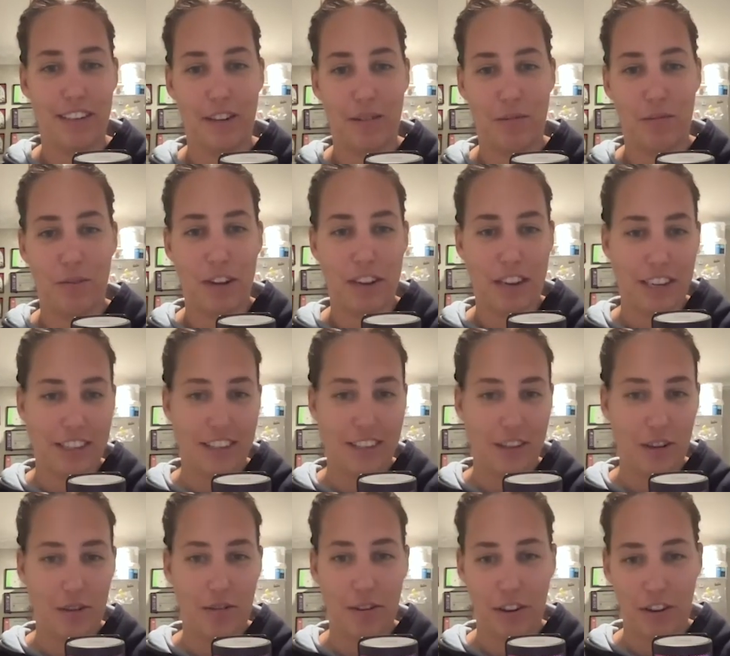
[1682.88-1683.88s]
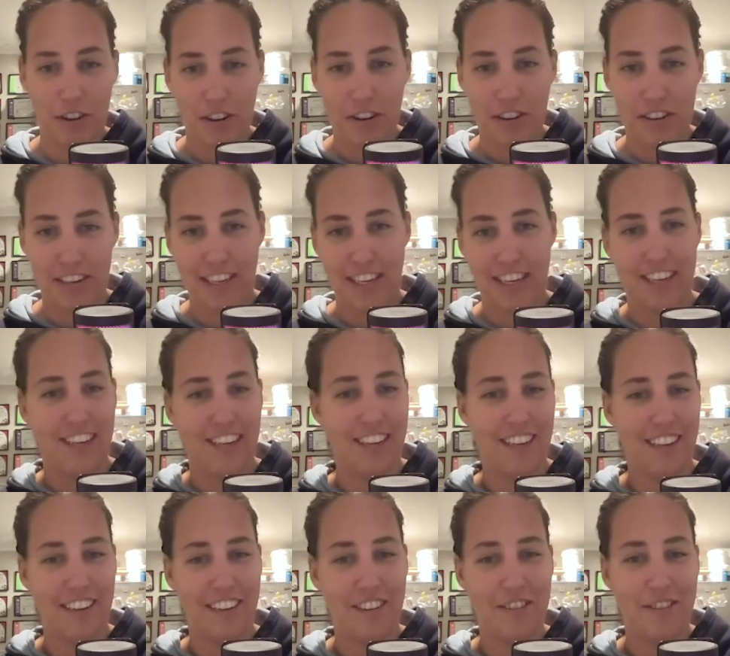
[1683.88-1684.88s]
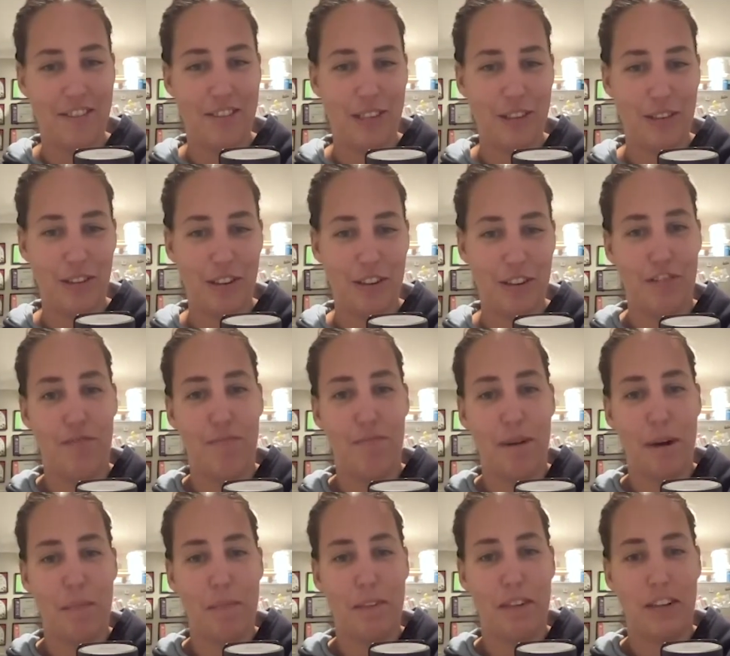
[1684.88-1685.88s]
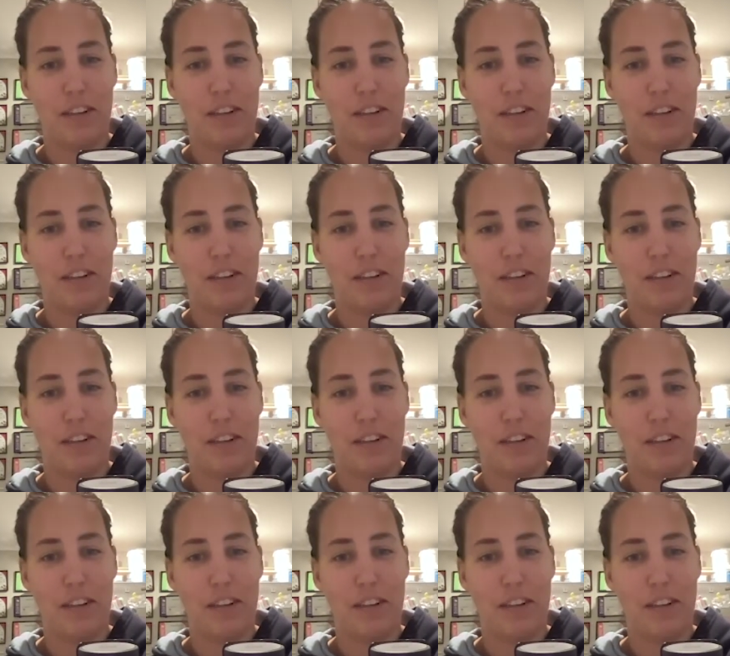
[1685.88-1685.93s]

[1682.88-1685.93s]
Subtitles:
Like, what is going on here, So a lot of pups